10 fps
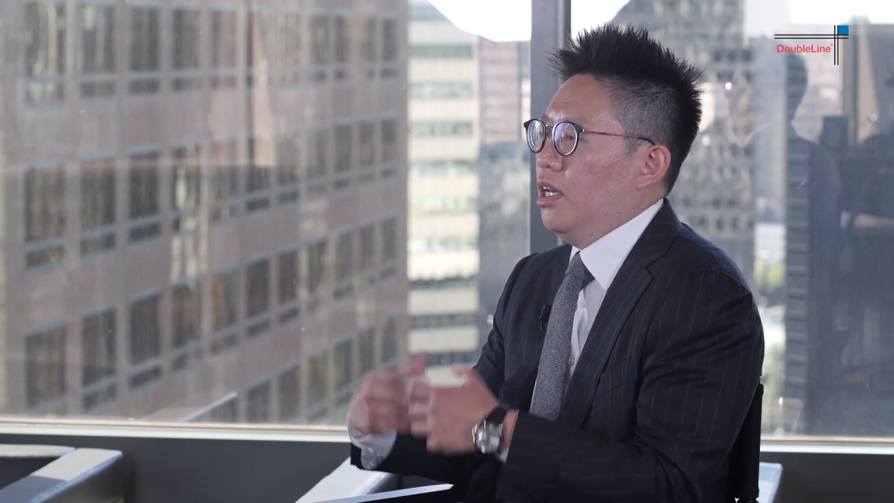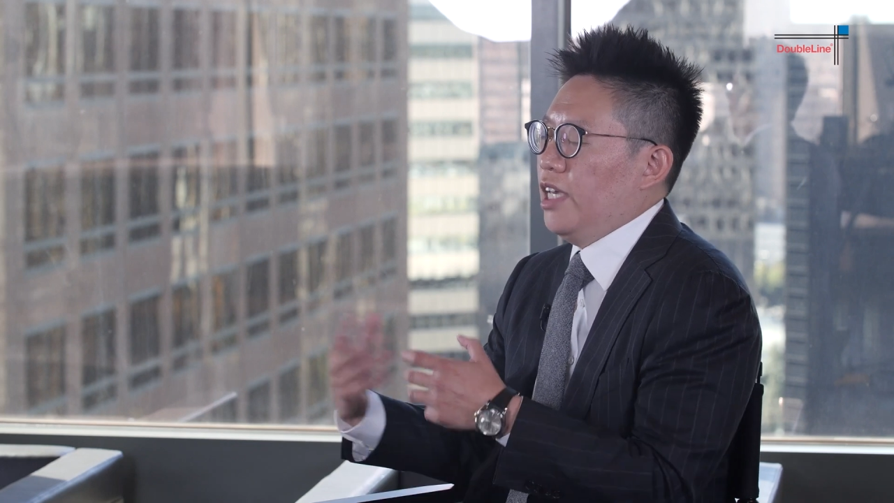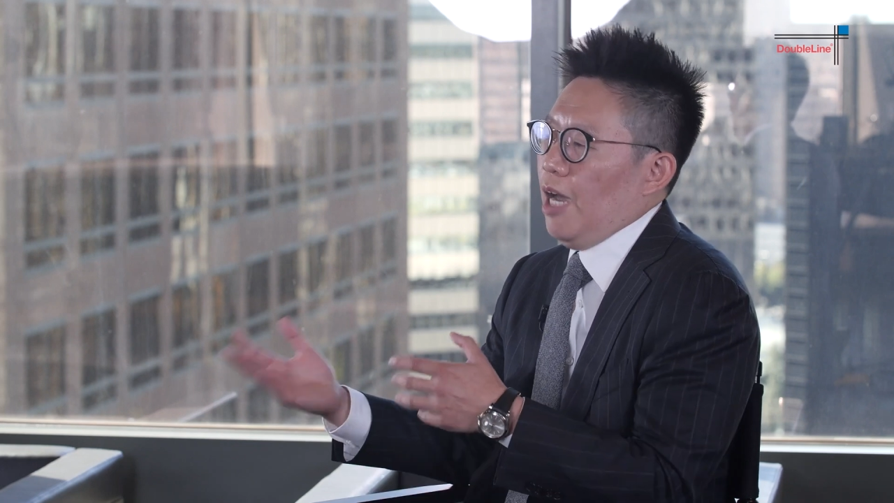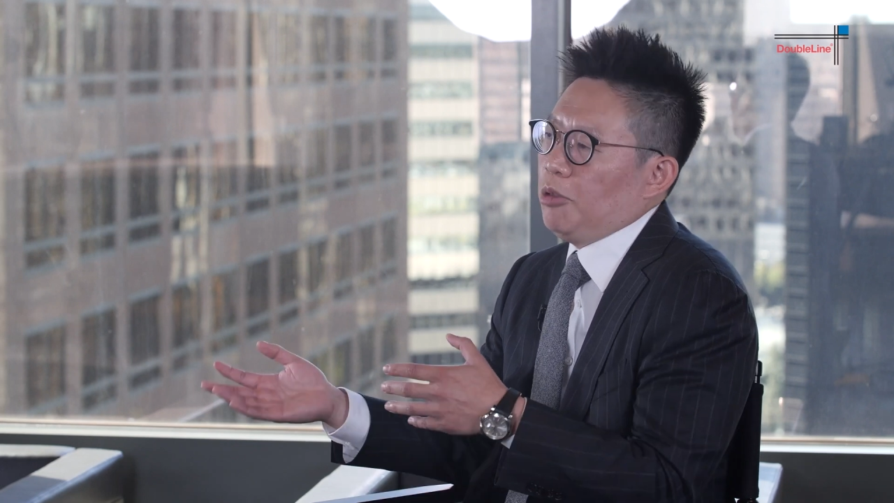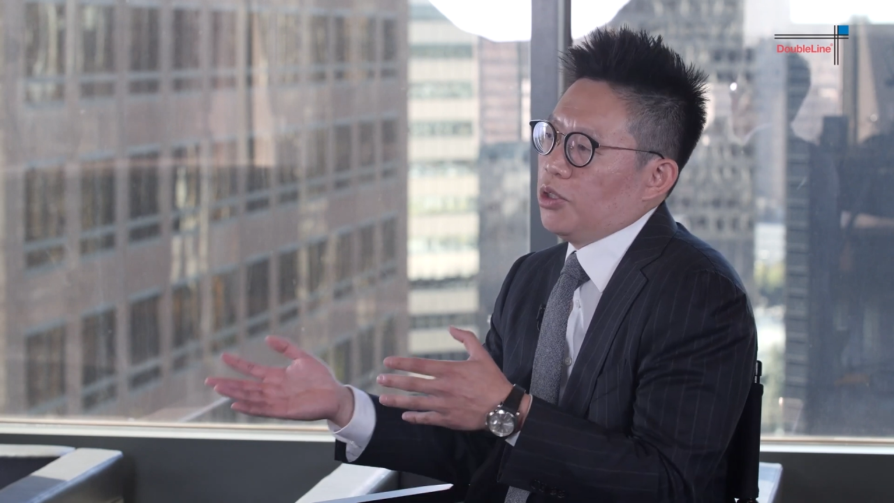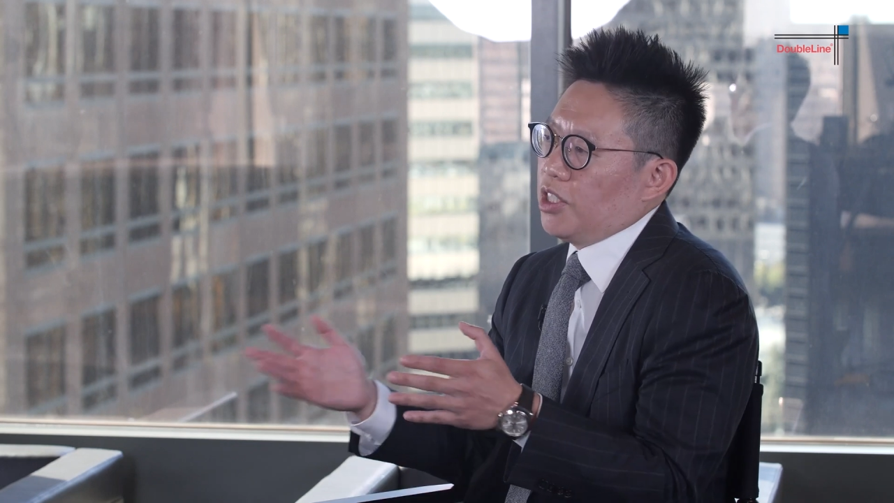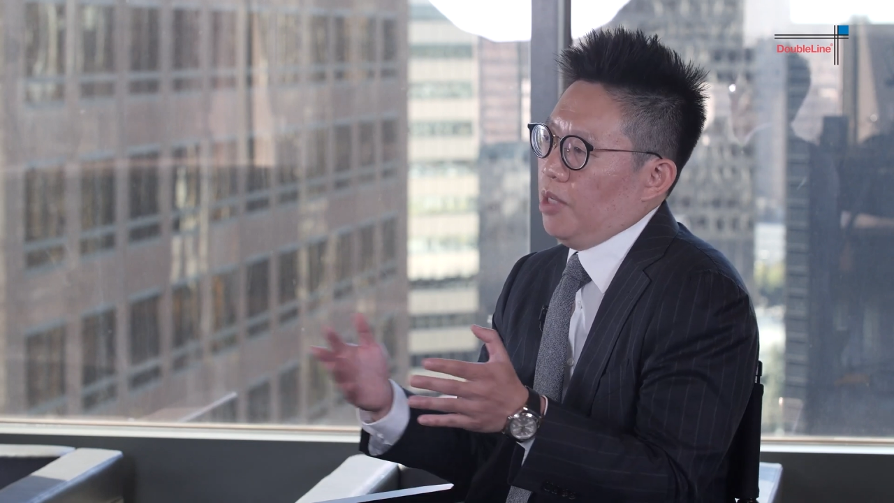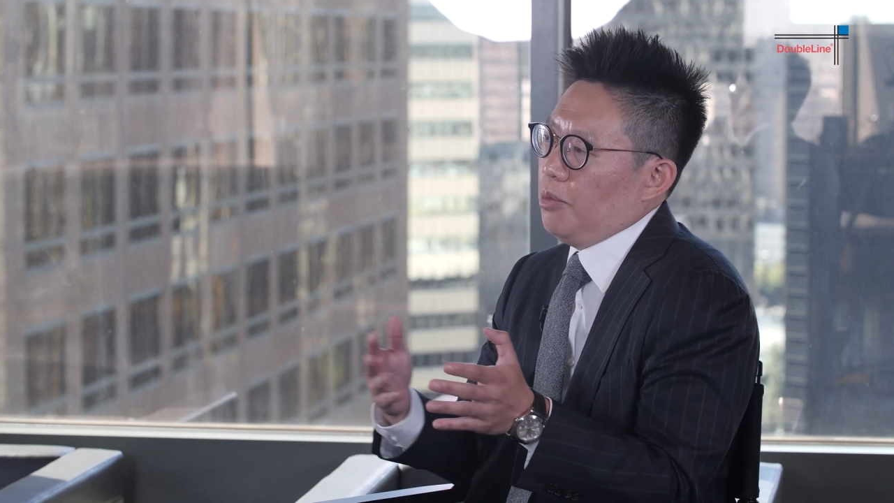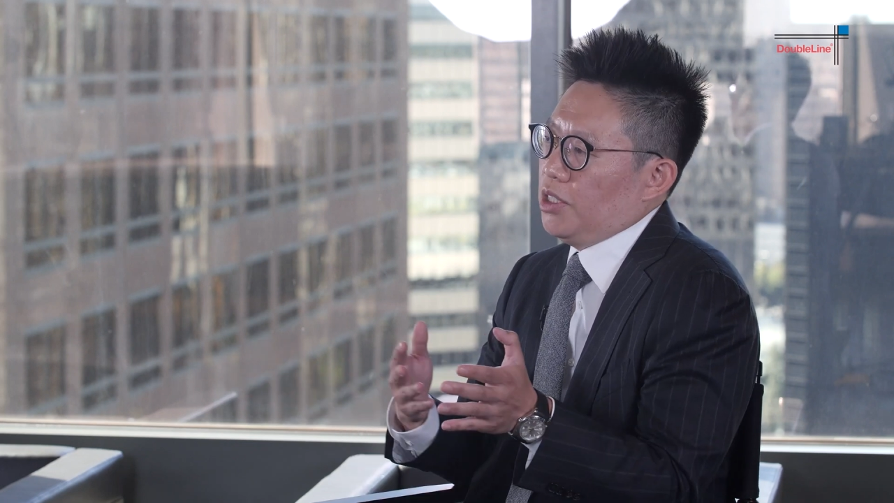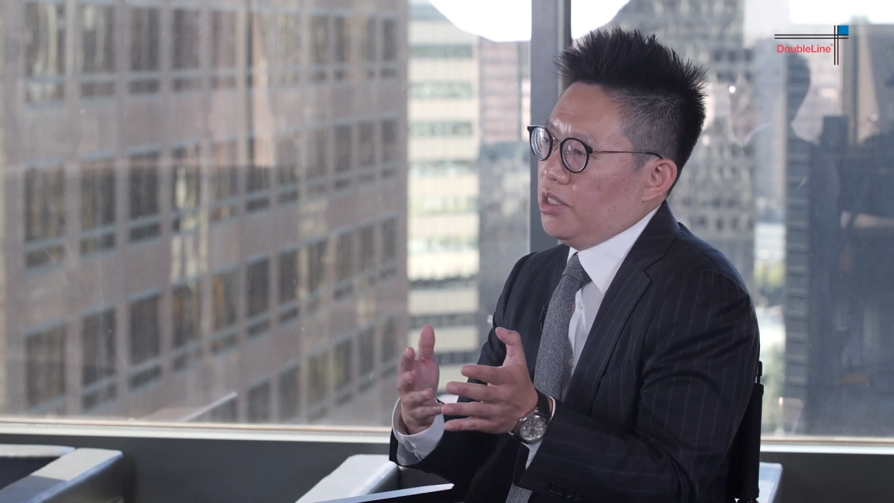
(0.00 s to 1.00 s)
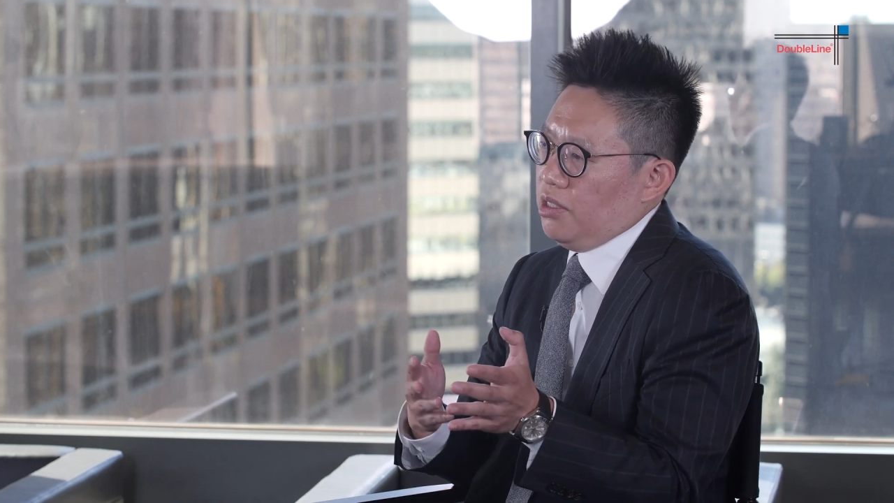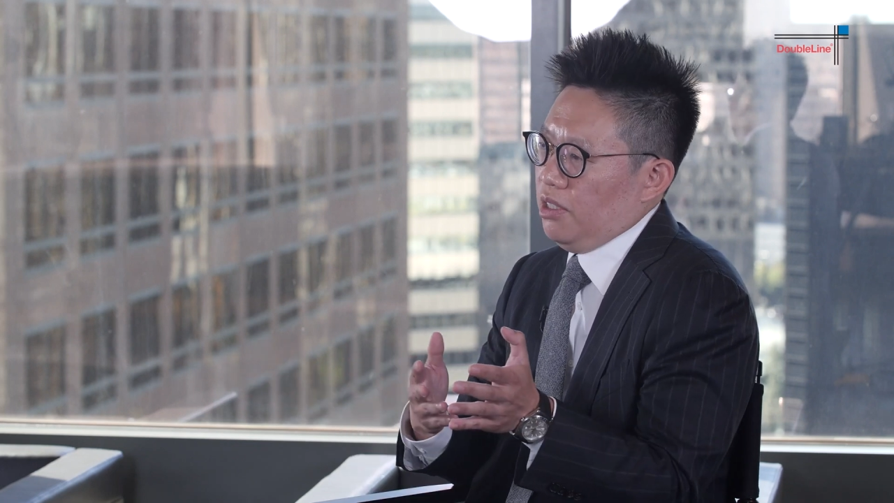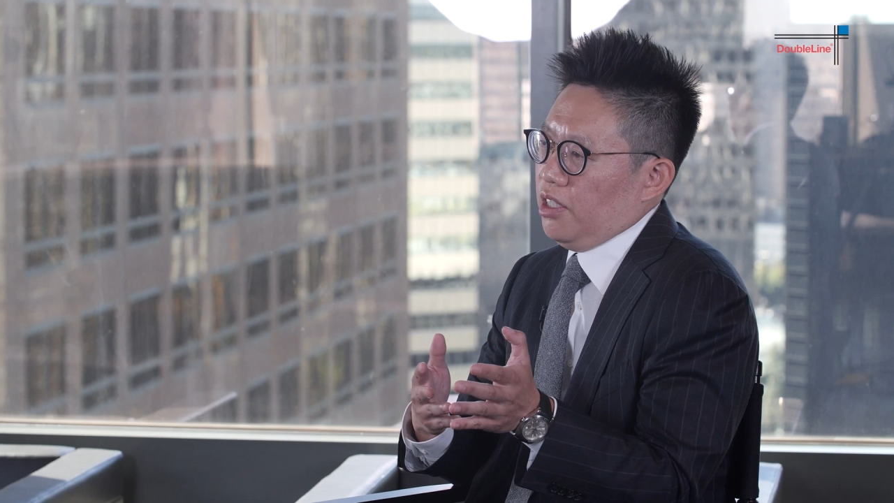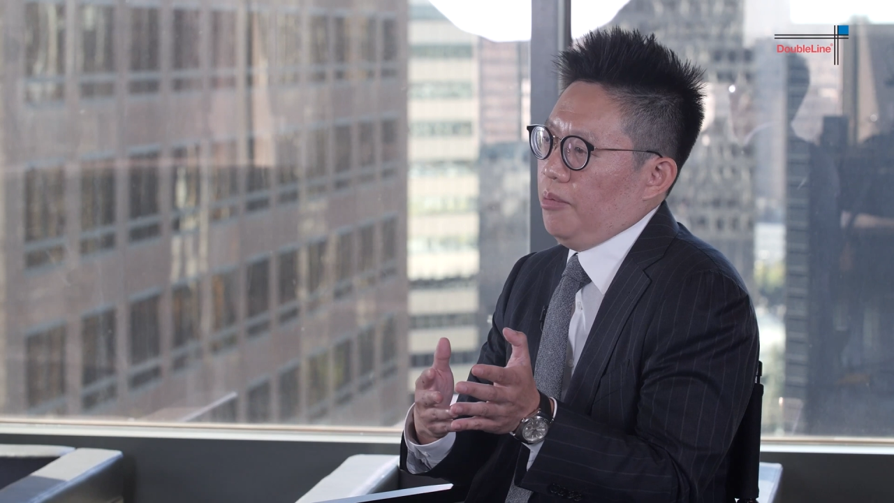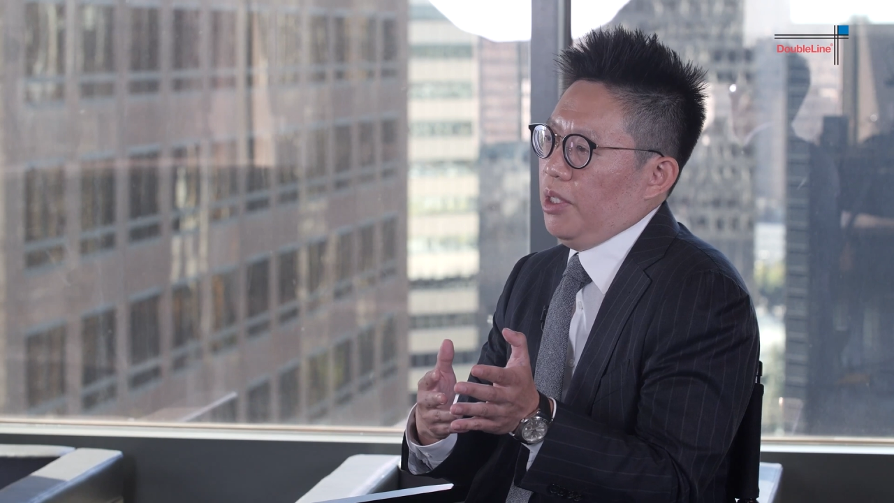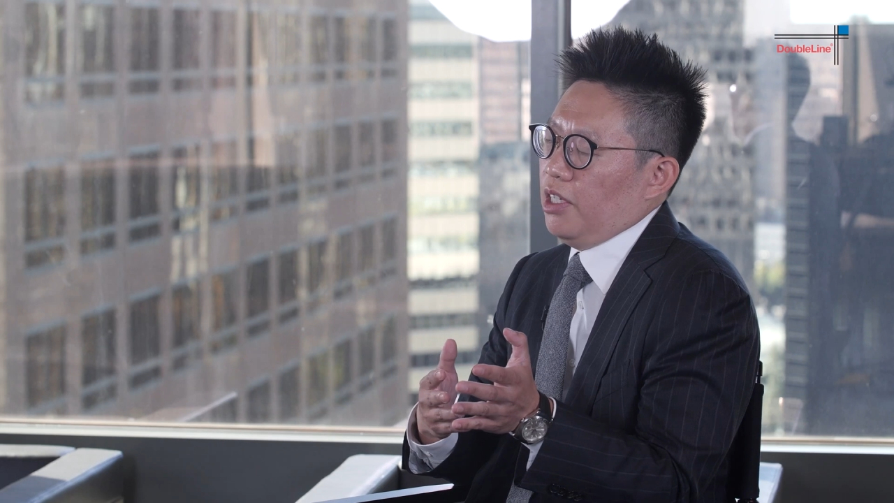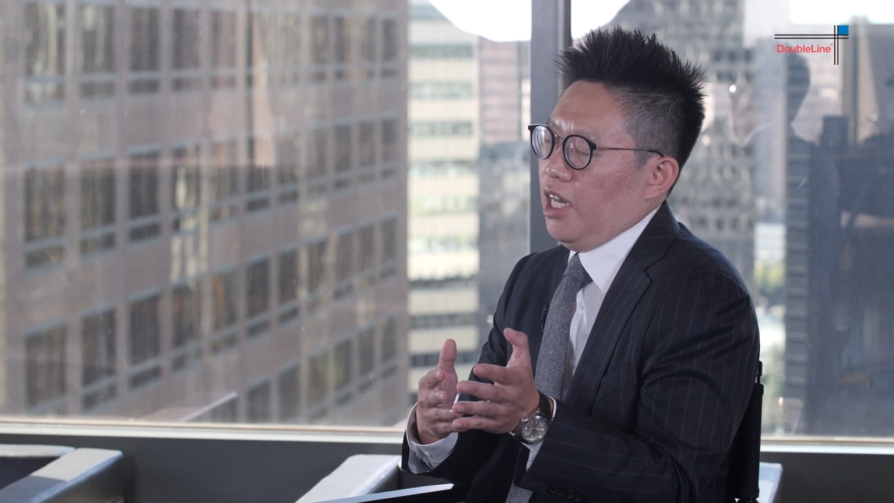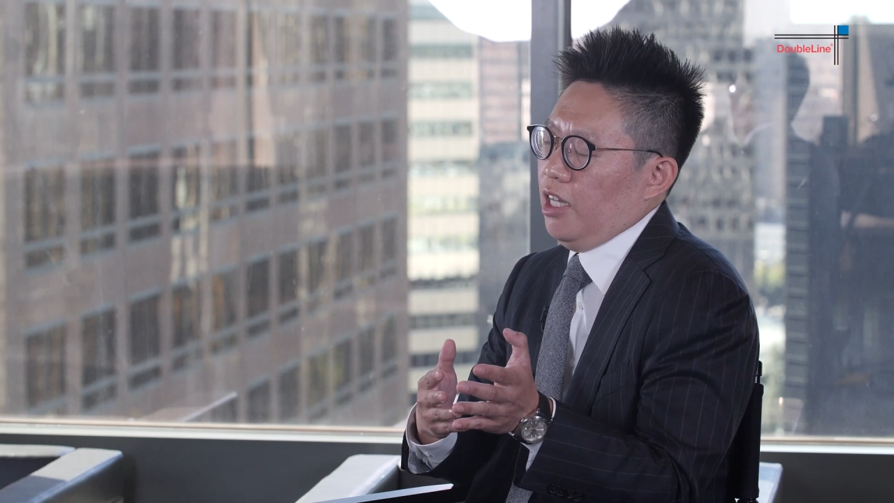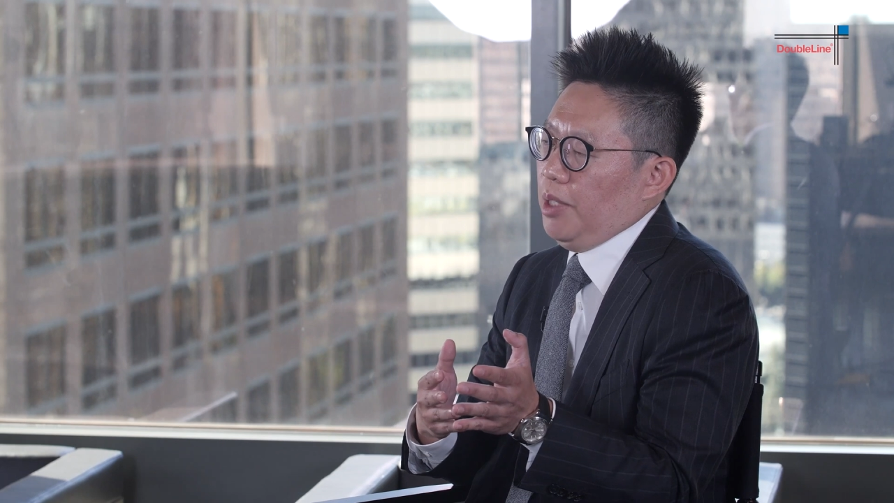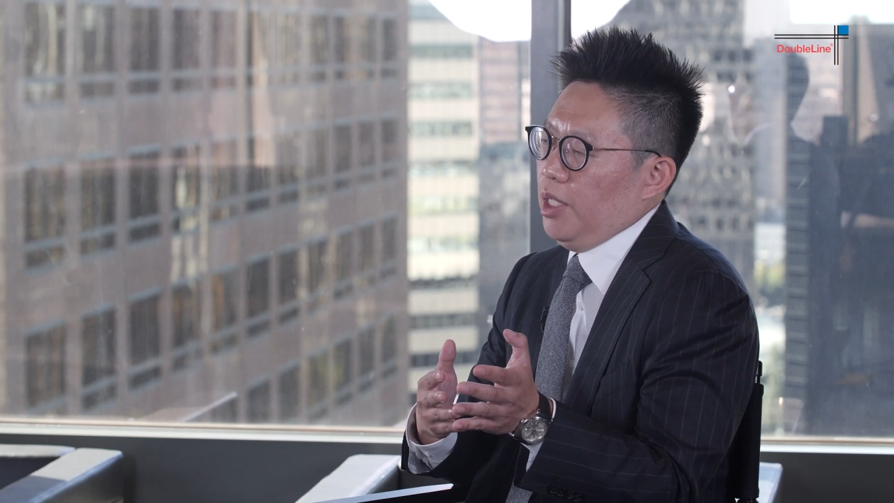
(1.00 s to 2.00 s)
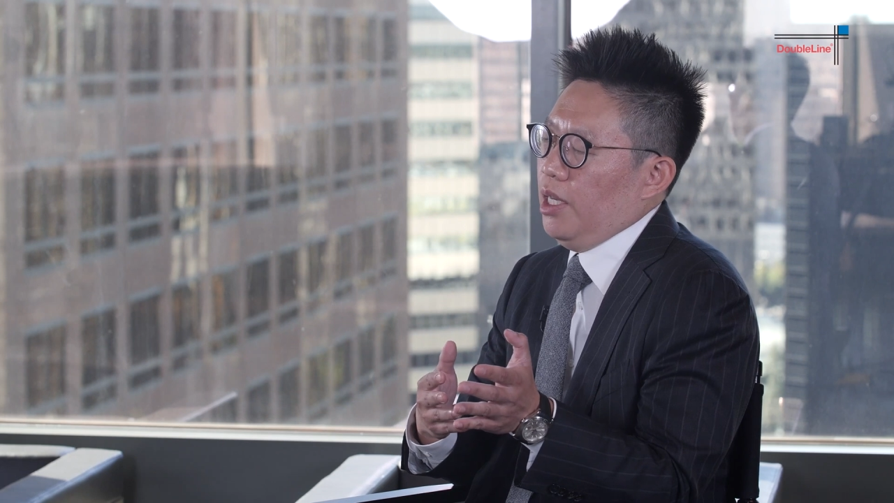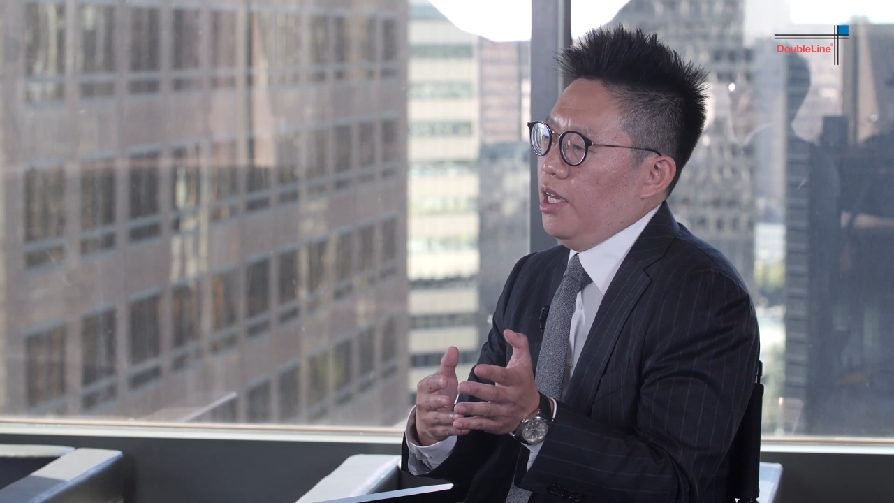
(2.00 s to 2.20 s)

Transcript: capital is consistently coming in the economy,